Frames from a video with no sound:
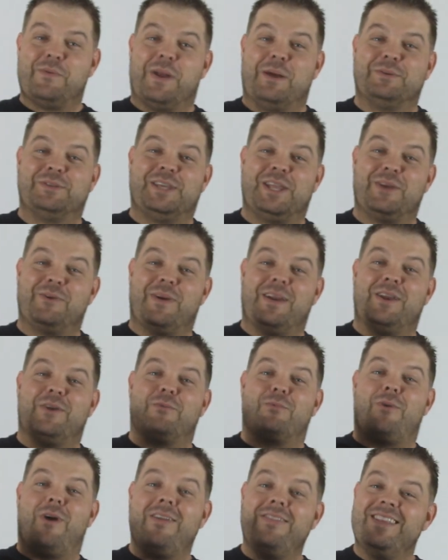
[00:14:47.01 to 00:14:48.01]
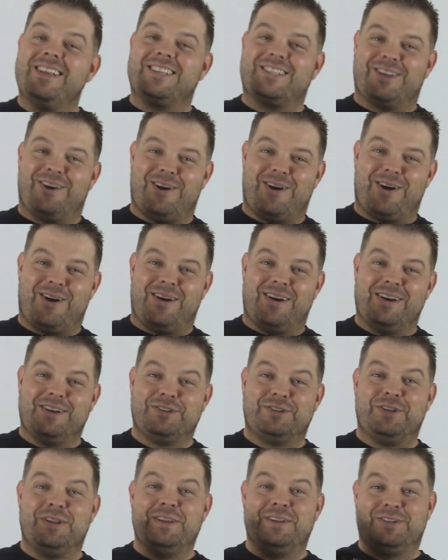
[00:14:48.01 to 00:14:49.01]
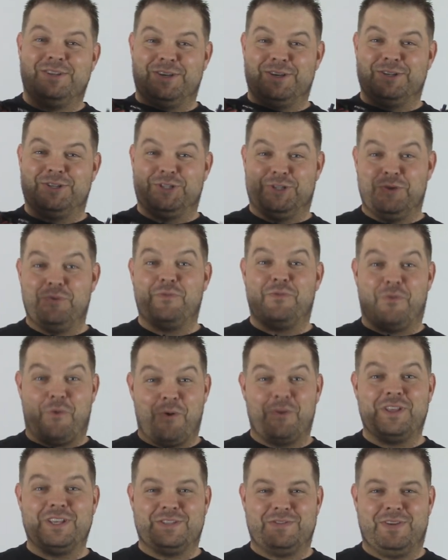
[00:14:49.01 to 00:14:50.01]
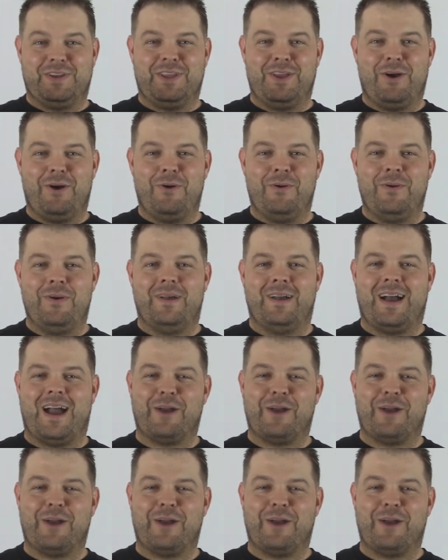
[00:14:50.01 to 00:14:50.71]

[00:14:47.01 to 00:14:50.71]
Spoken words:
when I was getting ready to run this car to shoot for this video,